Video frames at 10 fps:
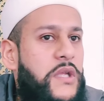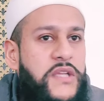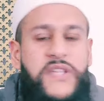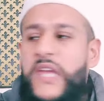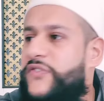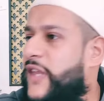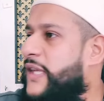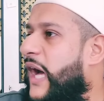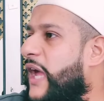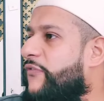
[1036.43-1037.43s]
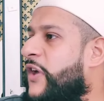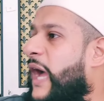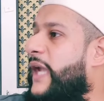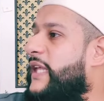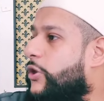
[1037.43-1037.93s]
He takes a knife
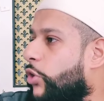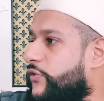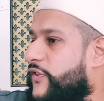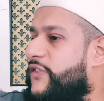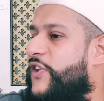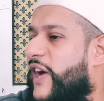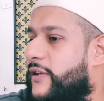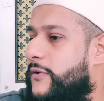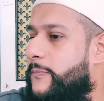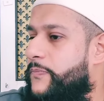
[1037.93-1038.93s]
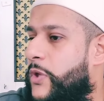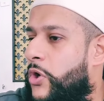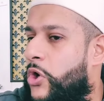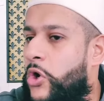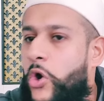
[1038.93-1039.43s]
and he cuts his hand.
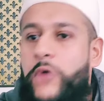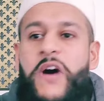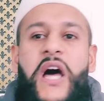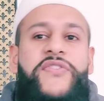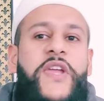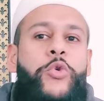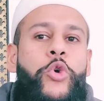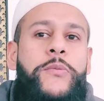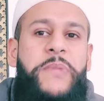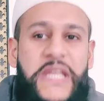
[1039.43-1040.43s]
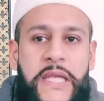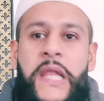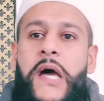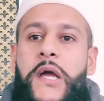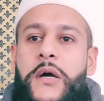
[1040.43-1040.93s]
Aur wahan se wound
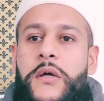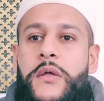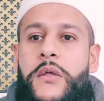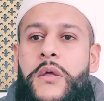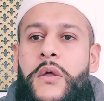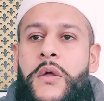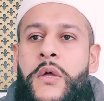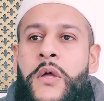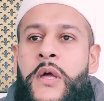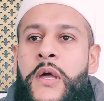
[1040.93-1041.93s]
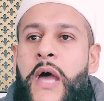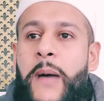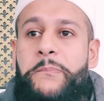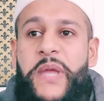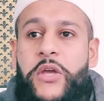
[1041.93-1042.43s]
bheegne laga.
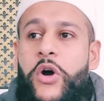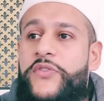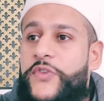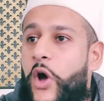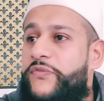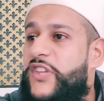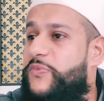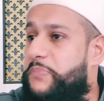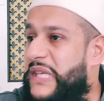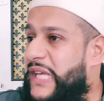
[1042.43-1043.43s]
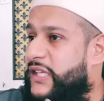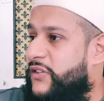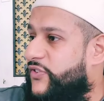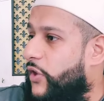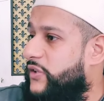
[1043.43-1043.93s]
And because of this
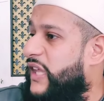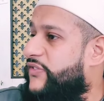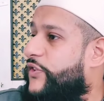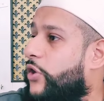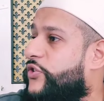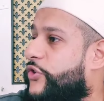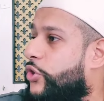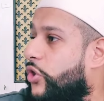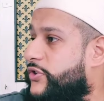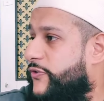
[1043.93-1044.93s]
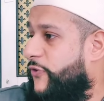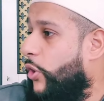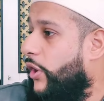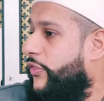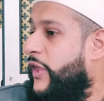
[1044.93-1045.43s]
bleeding start, that started to gush
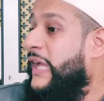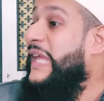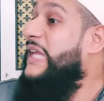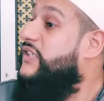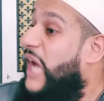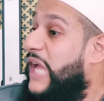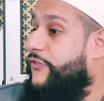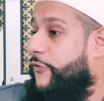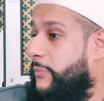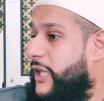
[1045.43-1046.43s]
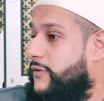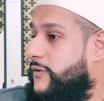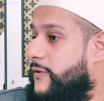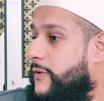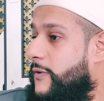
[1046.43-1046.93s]
forth, he died from it.
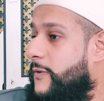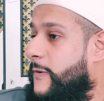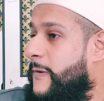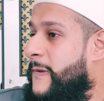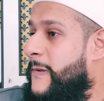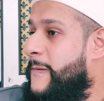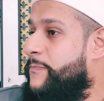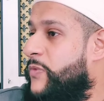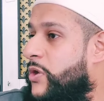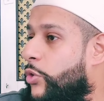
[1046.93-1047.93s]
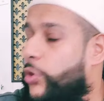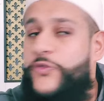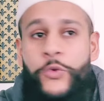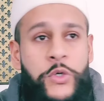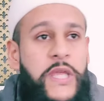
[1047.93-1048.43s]

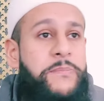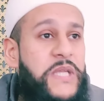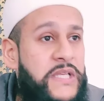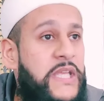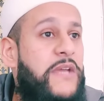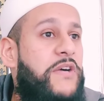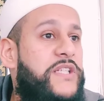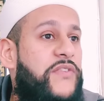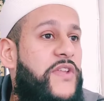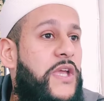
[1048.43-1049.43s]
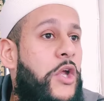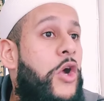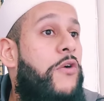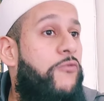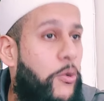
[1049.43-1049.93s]
Us wound ke bheegne ki wajah se
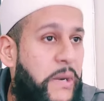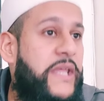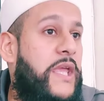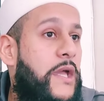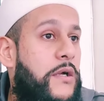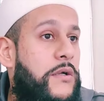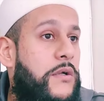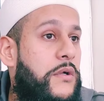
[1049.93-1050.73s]
wo mar gaya.